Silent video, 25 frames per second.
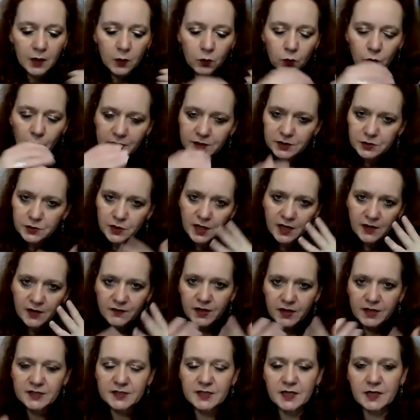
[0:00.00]
And once you
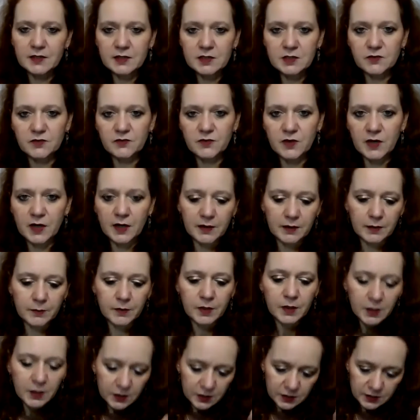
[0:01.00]
have identified
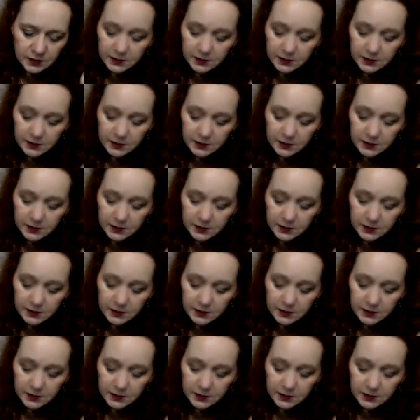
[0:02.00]
them,